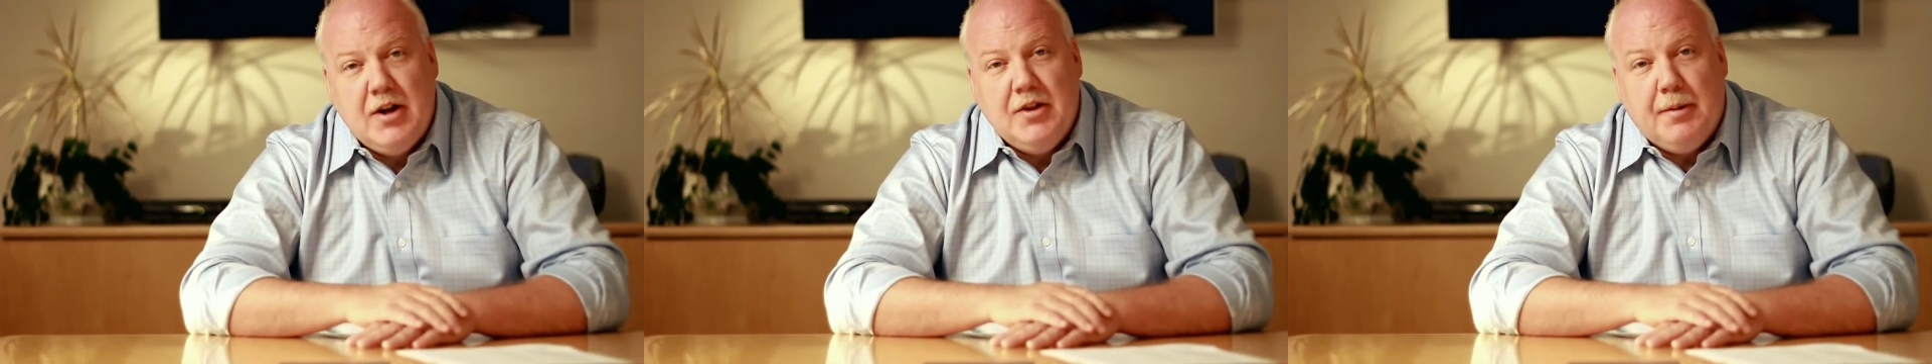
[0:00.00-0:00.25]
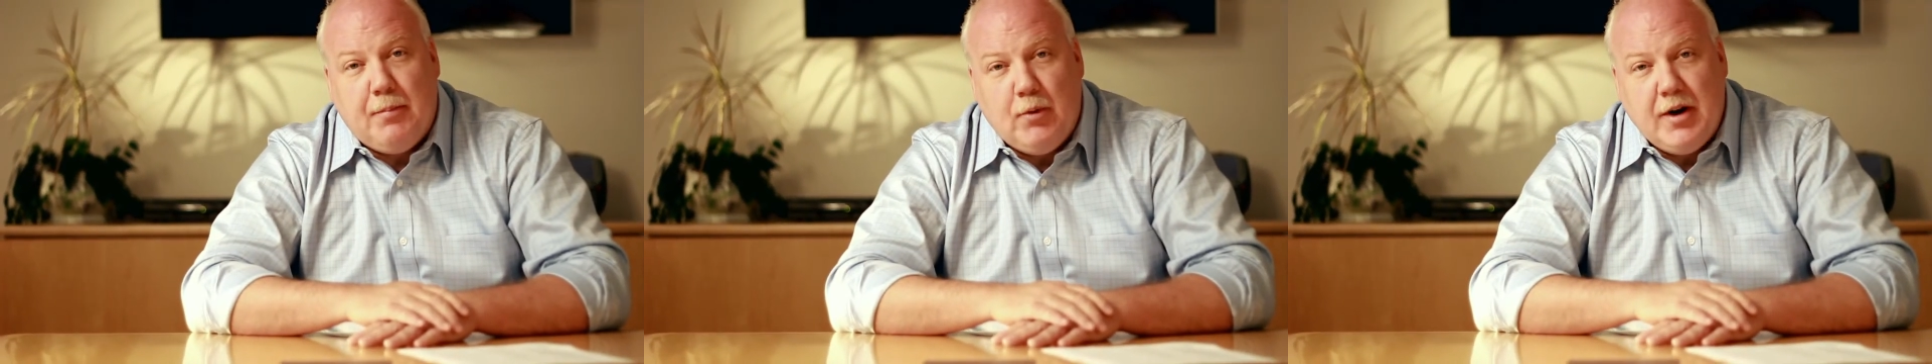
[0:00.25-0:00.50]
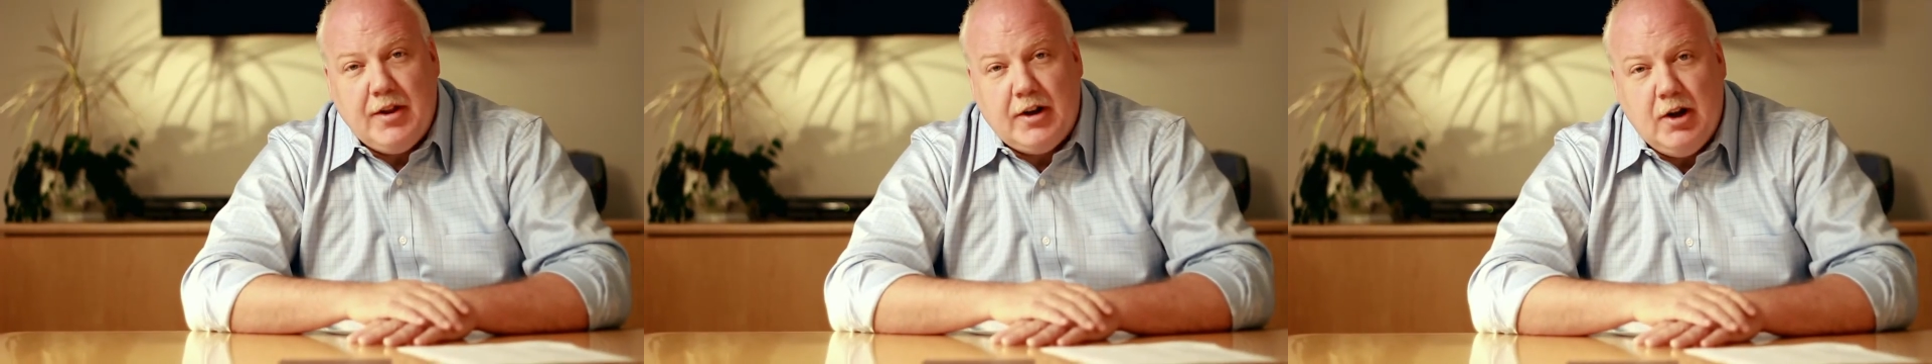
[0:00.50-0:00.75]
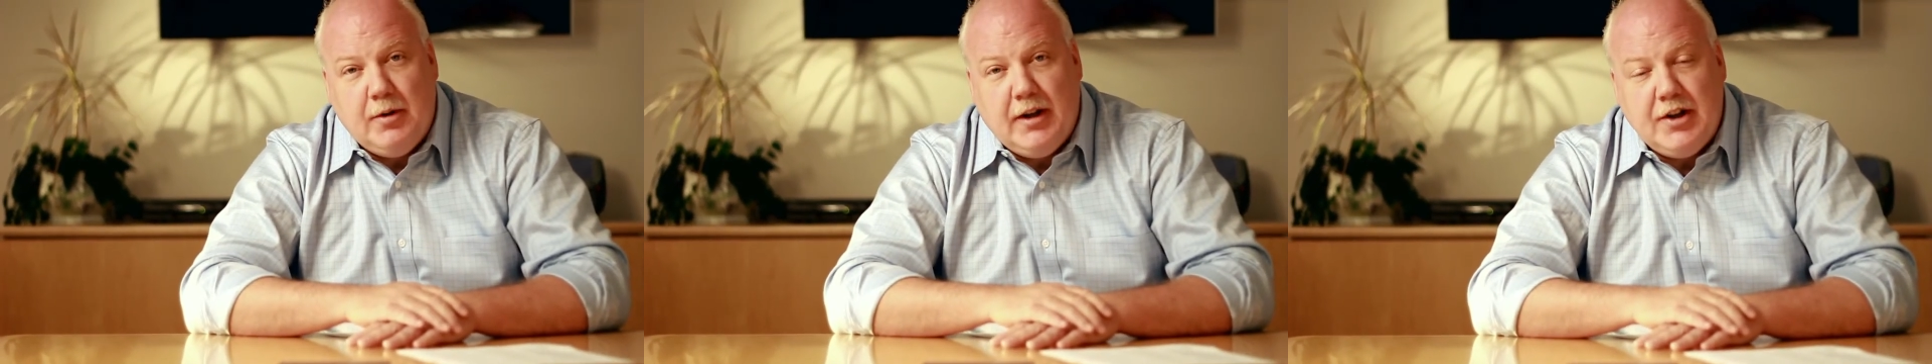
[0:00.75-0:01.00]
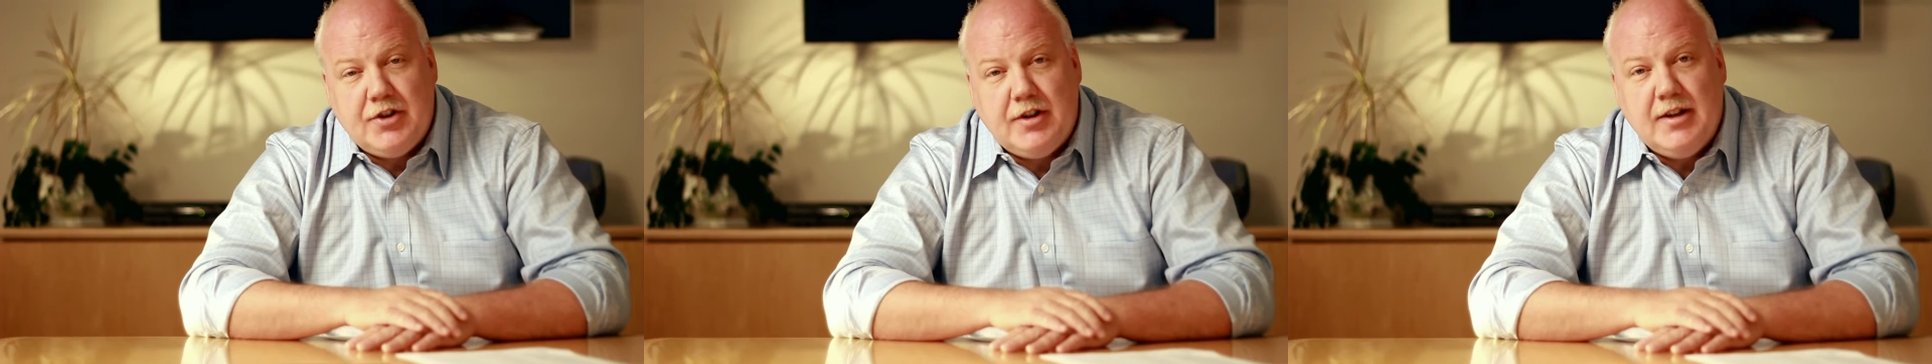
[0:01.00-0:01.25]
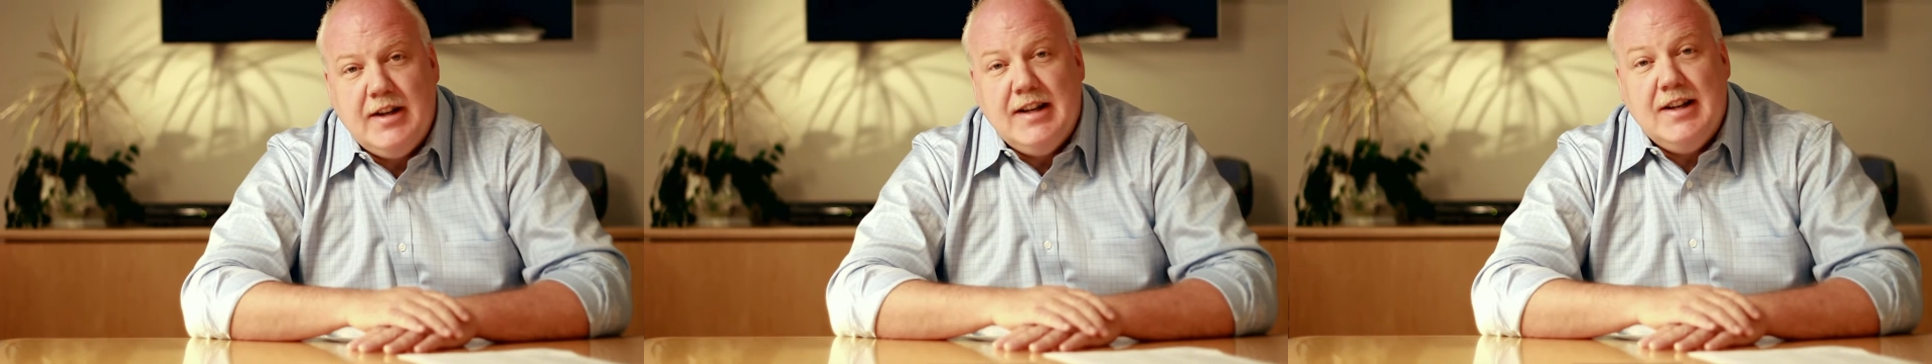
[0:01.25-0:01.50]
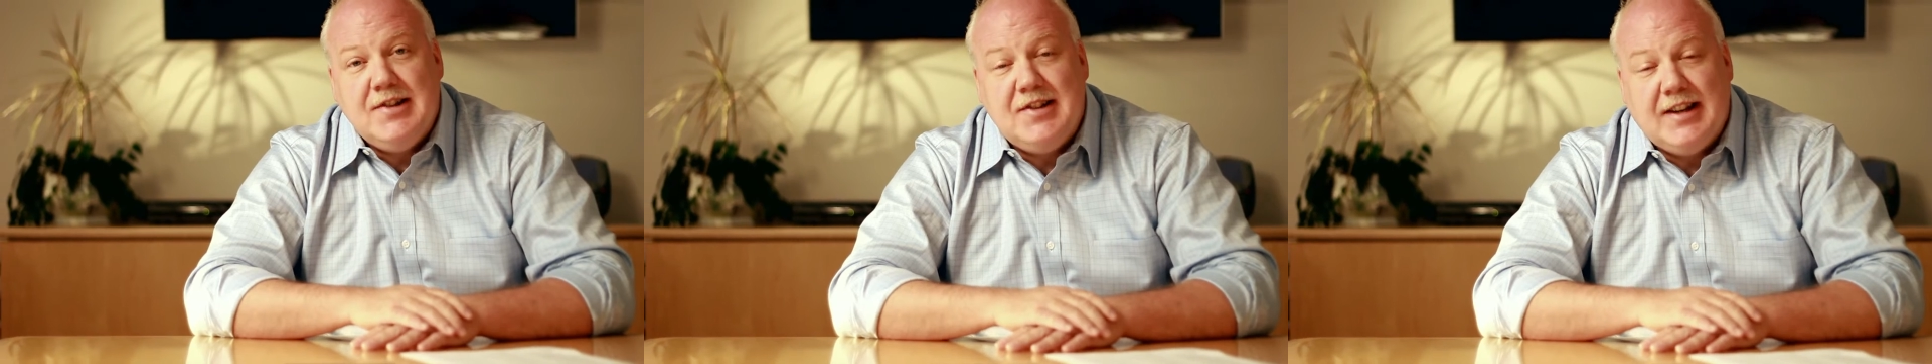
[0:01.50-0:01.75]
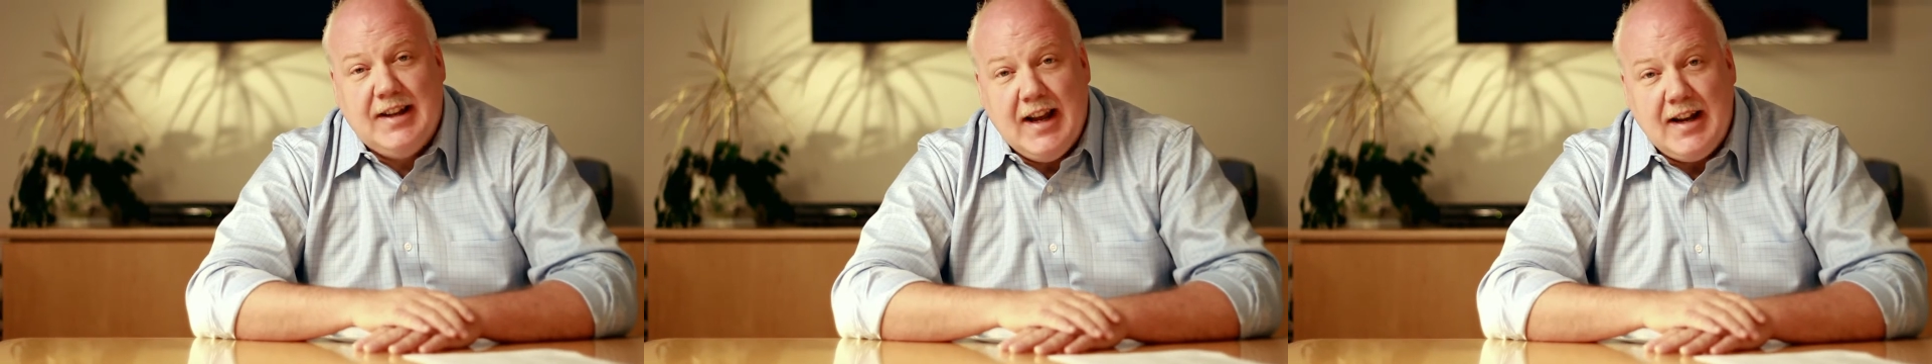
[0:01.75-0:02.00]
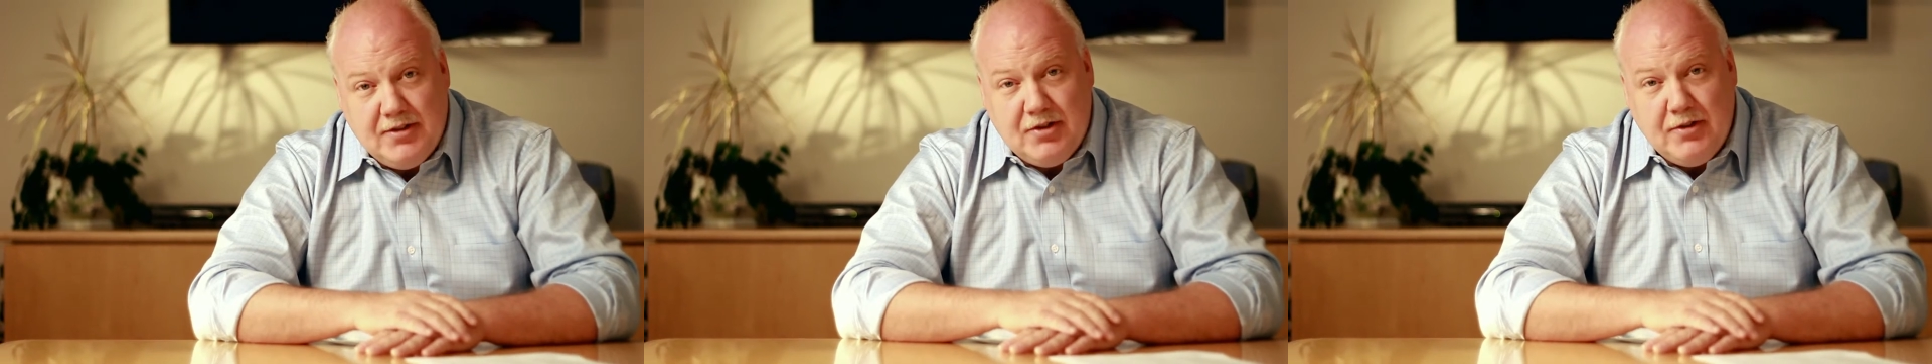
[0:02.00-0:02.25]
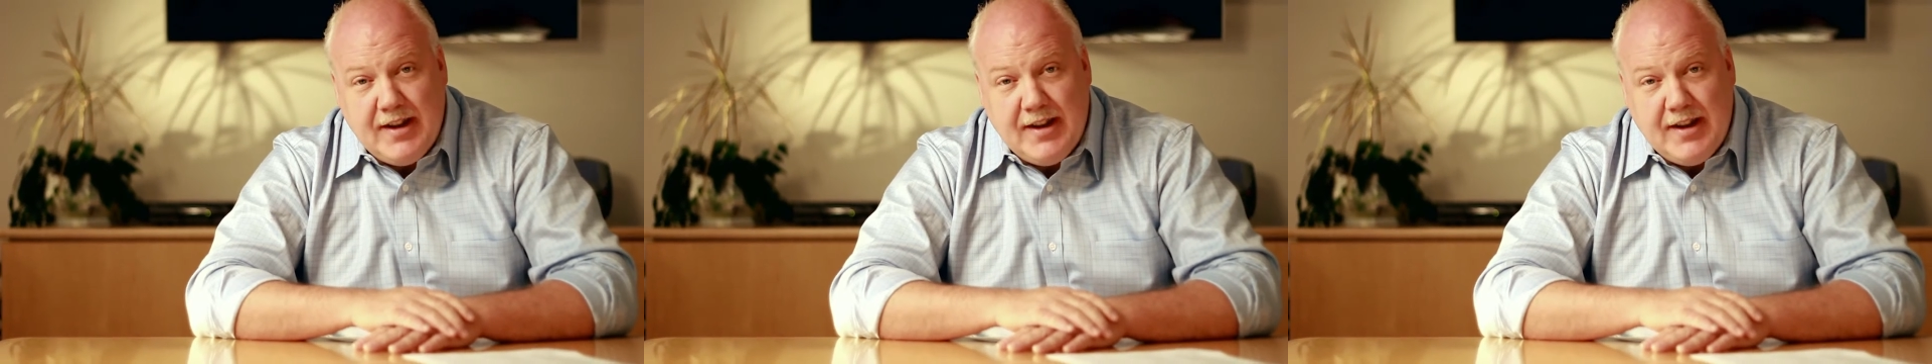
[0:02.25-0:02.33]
The point of the coalition is to get to